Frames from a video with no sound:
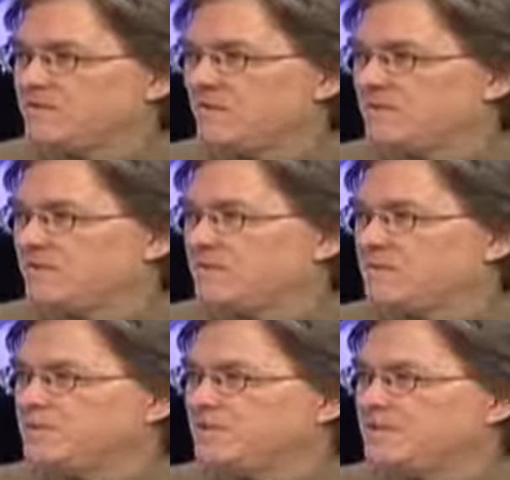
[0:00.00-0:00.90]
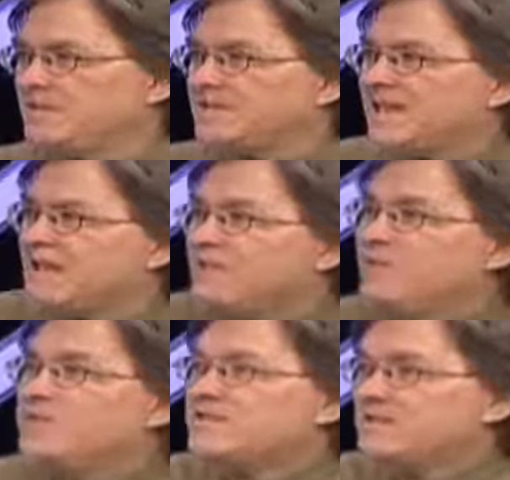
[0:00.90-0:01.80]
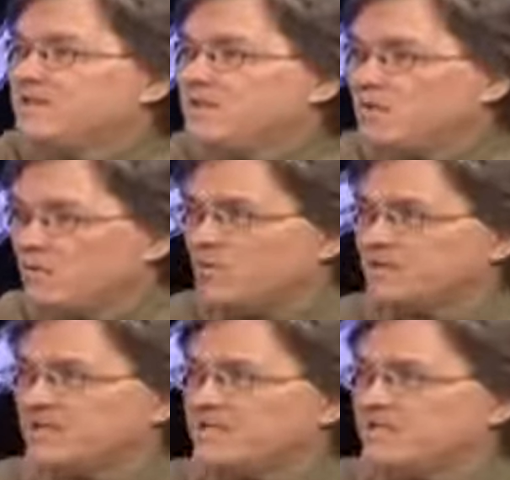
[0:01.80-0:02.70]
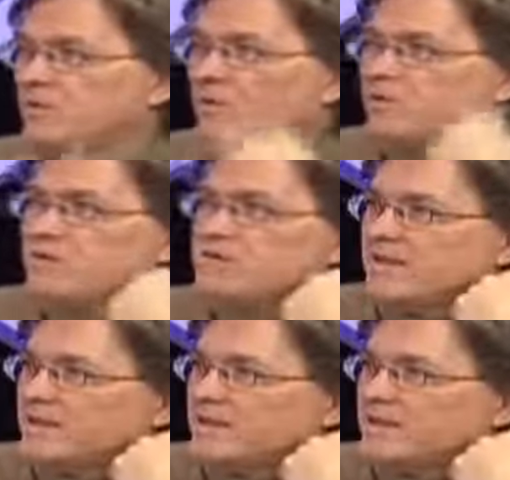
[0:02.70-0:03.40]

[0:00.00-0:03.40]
you know, the, the music scene is influencing you and changing oh, your yeah. music.